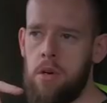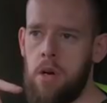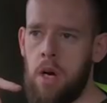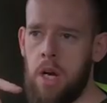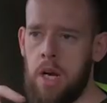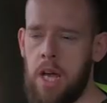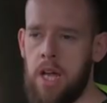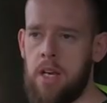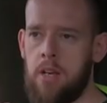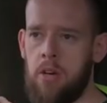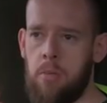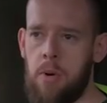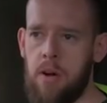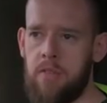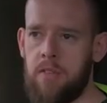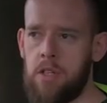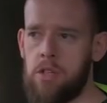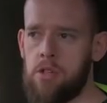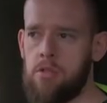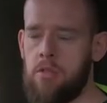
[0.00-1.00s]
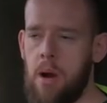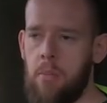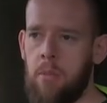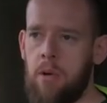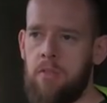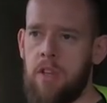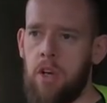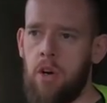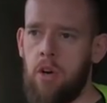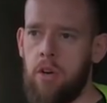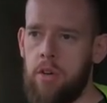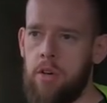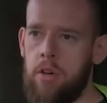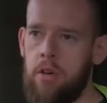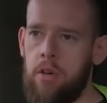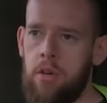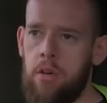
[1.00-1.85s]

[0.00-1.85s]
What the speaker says: And I ended up having a scrap with the owner